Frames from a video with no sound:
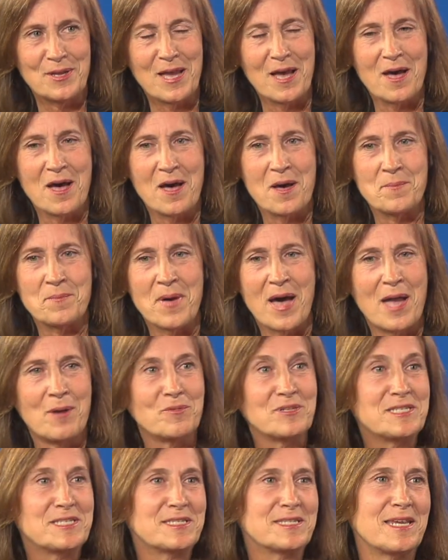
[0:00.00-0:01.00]
I
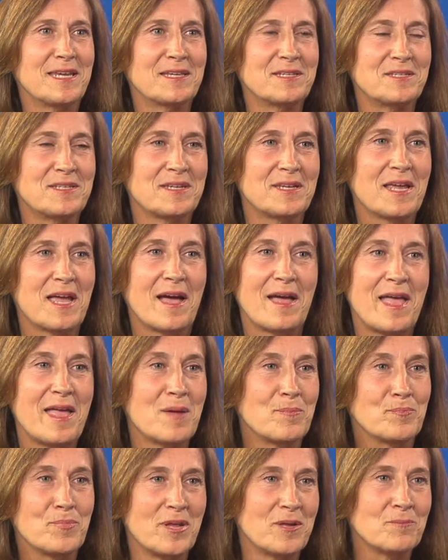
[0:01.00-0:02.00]
would stand
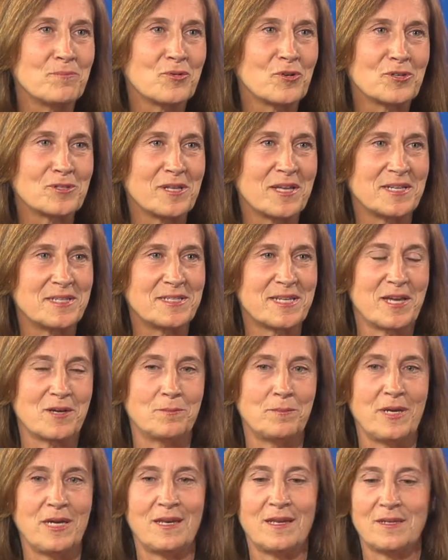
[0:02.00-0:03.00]
in Brookline
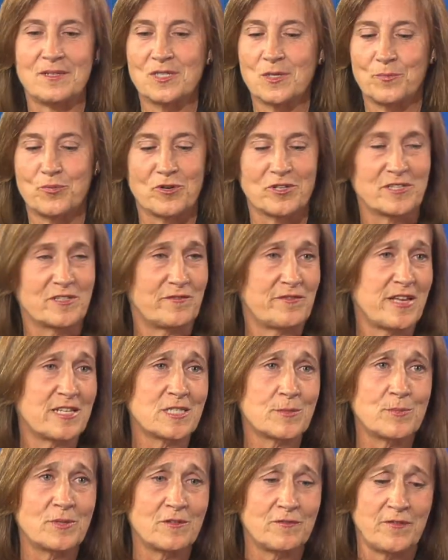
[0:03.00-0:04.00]
Town Meeting, support
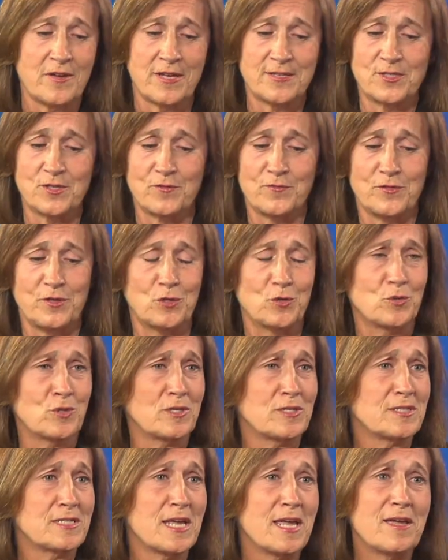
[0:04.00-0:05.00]
divestment of fossil
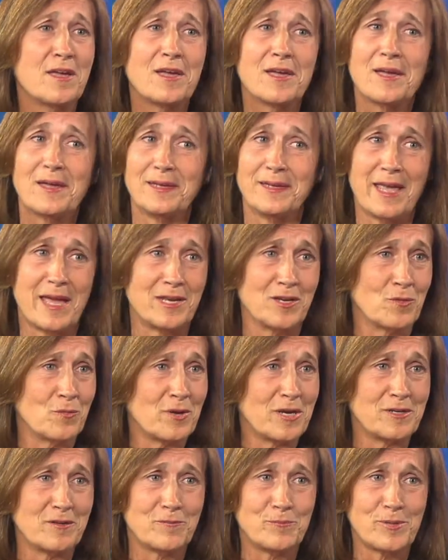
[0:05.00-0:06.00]
fuels, getting
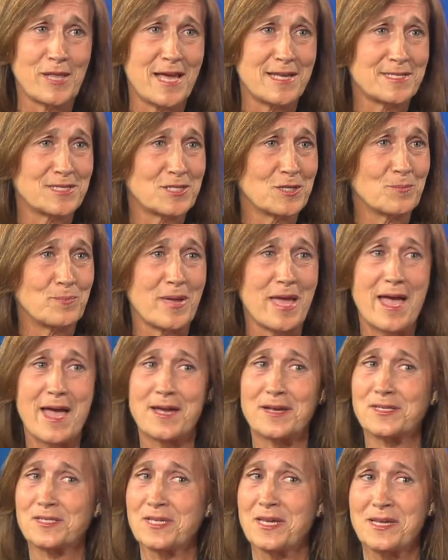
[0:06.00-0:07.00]
rid of plastic
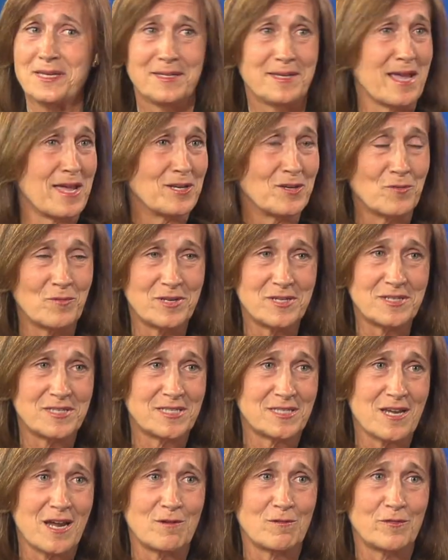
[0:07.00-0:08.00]
bags, getting rid of
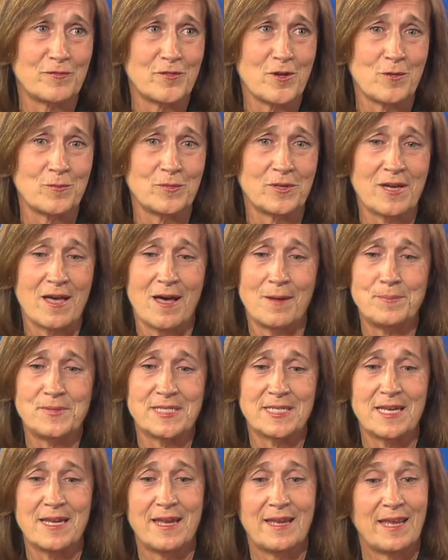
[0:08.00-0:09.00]
styrofoam
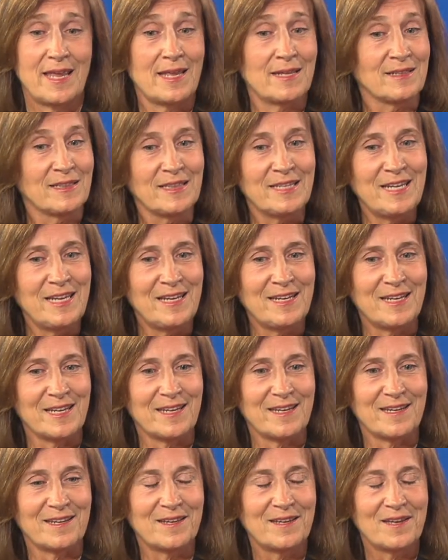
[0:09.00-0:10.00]
cups, and
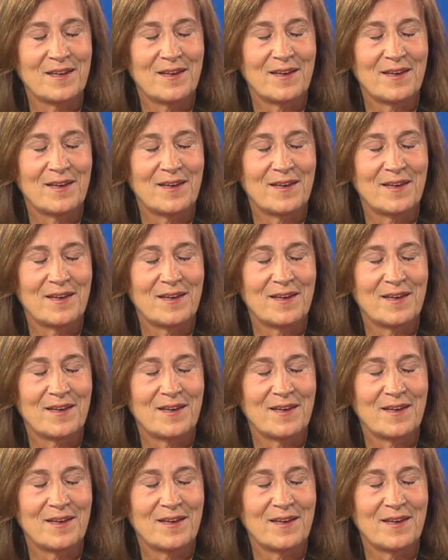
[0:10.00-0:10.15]
leading